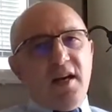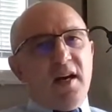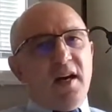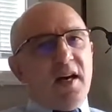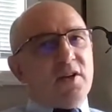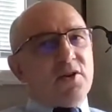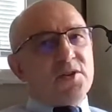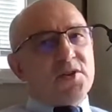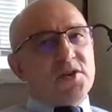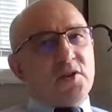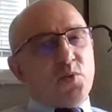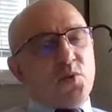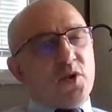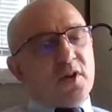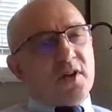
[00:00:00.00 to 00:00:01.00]
I also
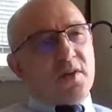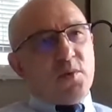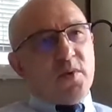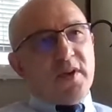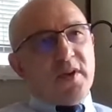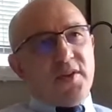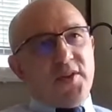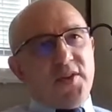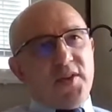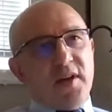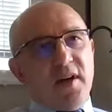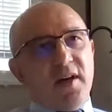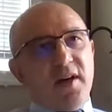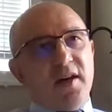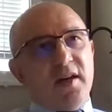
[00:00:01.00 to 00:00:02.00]
work with
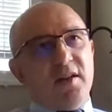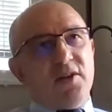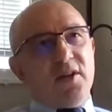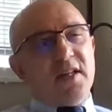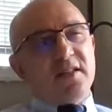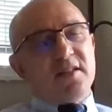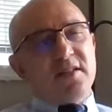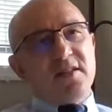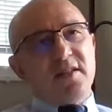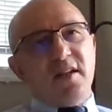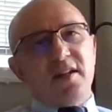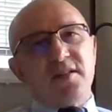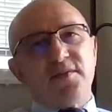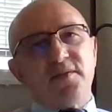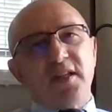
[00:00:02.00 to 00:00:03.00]
United
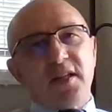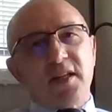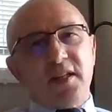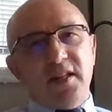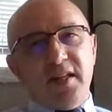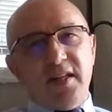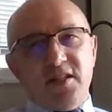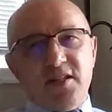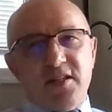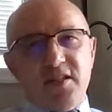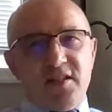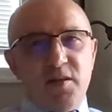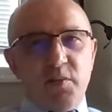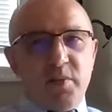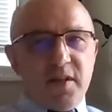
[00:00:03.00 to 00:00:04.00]
States federal
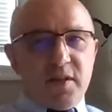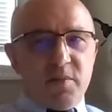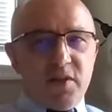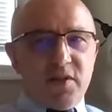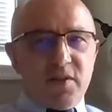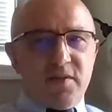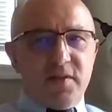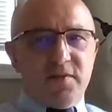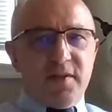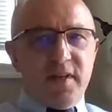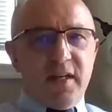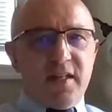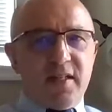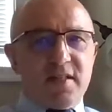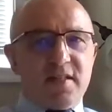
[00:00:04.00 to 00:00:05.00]
agencies, Department of
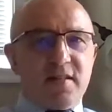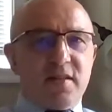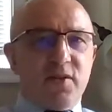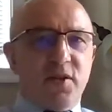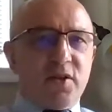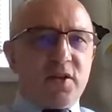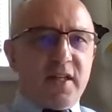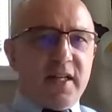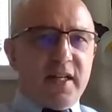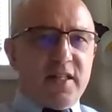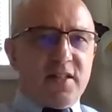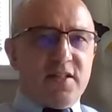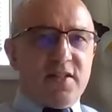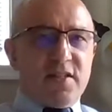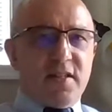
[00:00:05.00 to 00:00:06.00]
Defense, local
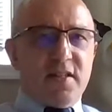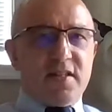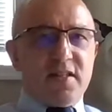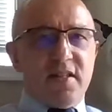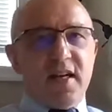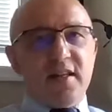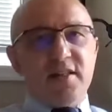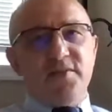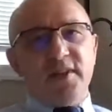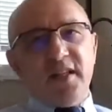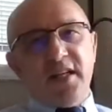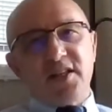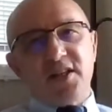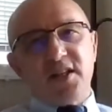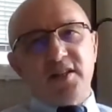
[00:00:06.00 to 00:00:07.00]
agencies, large
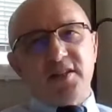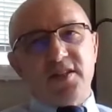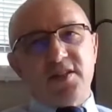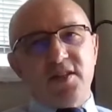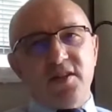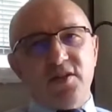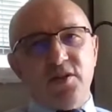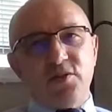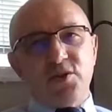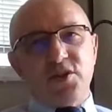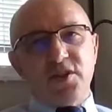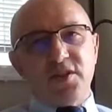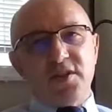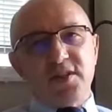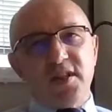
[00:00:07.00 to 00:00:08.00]
financial
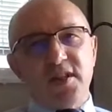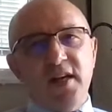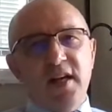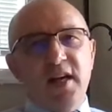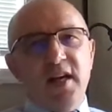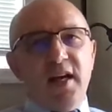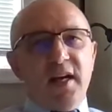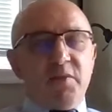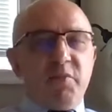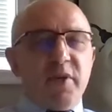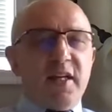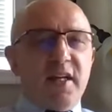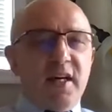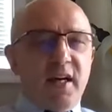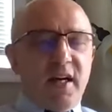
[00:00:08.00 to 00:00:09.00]
institutions, and
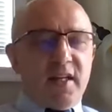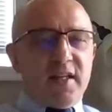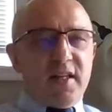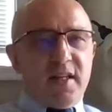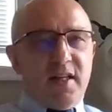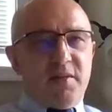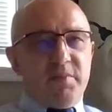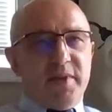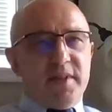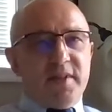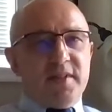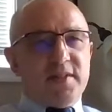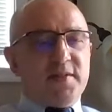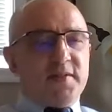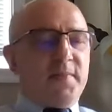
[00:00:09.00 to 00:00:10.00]
many other
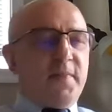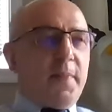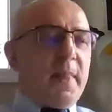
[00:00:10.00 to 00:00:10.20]
companies.